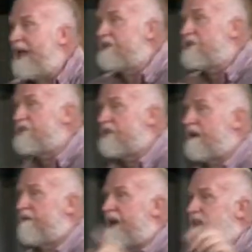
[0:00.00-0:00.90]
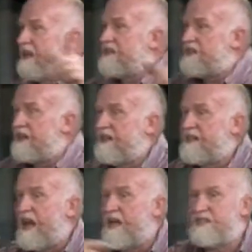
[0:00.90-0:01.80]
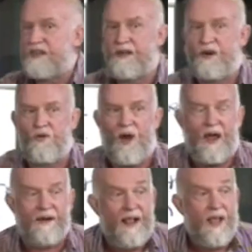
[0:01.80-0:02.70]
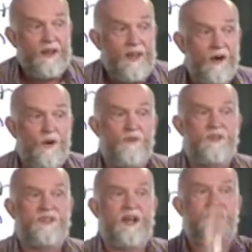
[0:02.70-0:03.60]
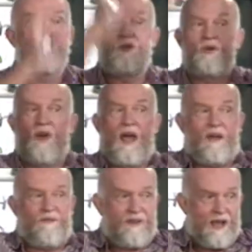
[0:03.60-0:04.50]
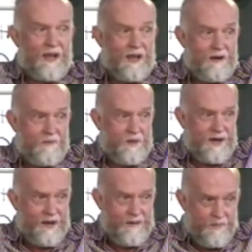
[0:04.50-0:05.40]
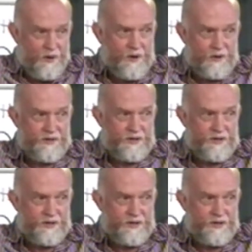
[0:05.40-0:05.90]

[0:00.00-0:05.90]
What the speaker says: to self like that seed dies in the ground, then all of a sudden new life can become birthed.